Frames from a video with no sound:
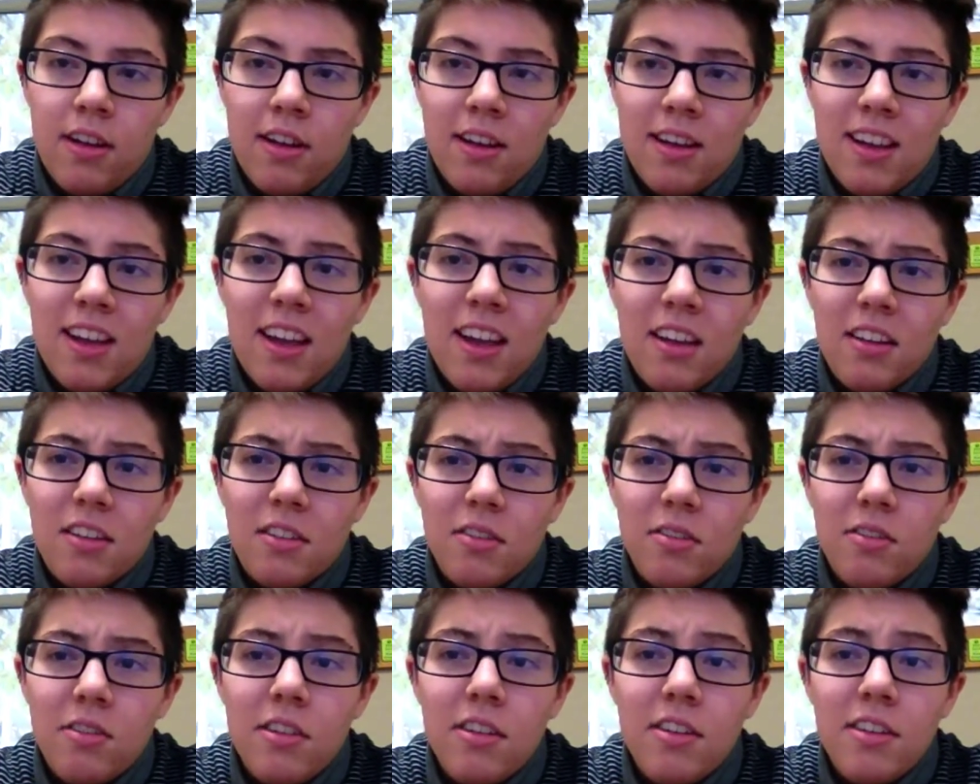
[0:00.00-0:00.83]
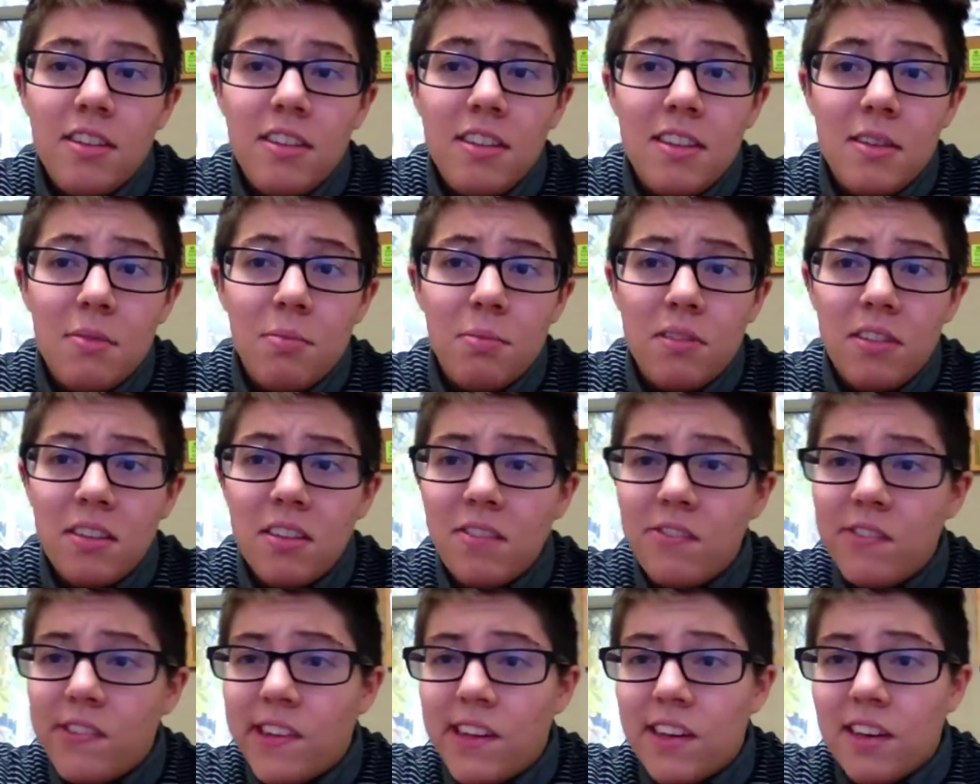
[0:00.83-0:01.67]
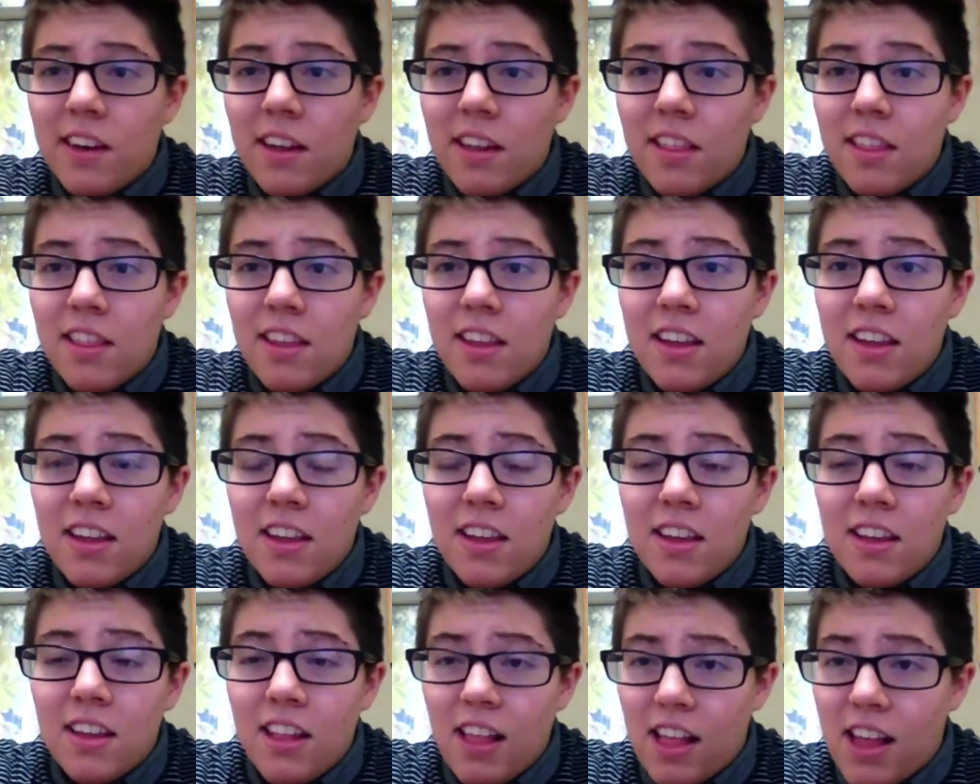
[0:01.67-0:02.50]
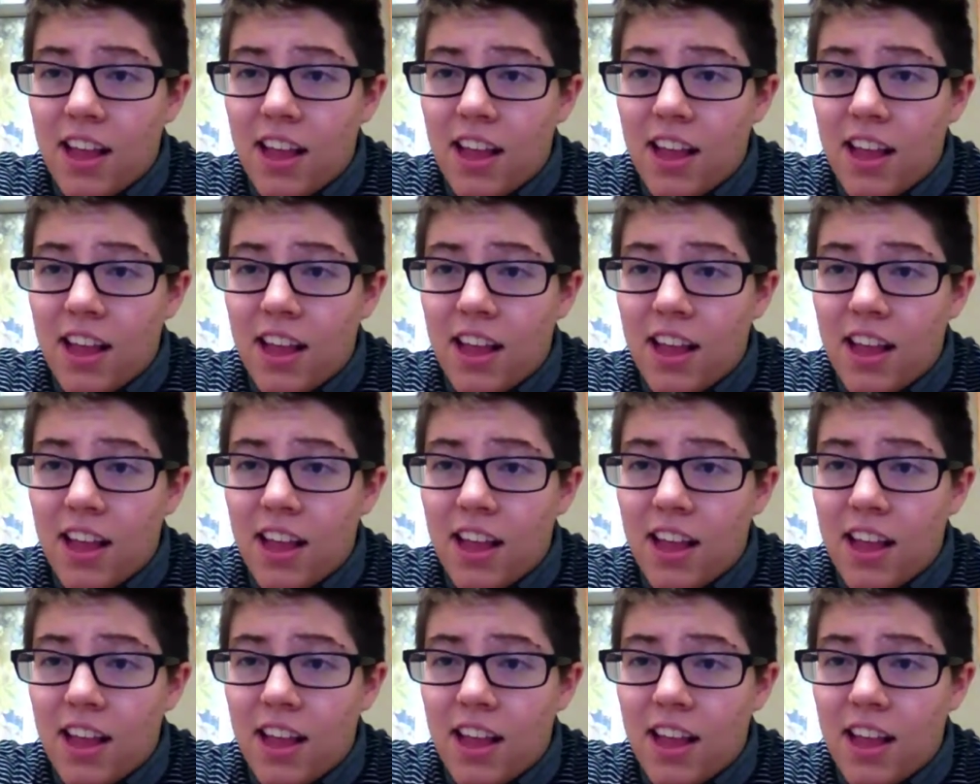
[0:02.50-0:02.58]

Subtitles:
Yeah, so I'm just in this place of nothing's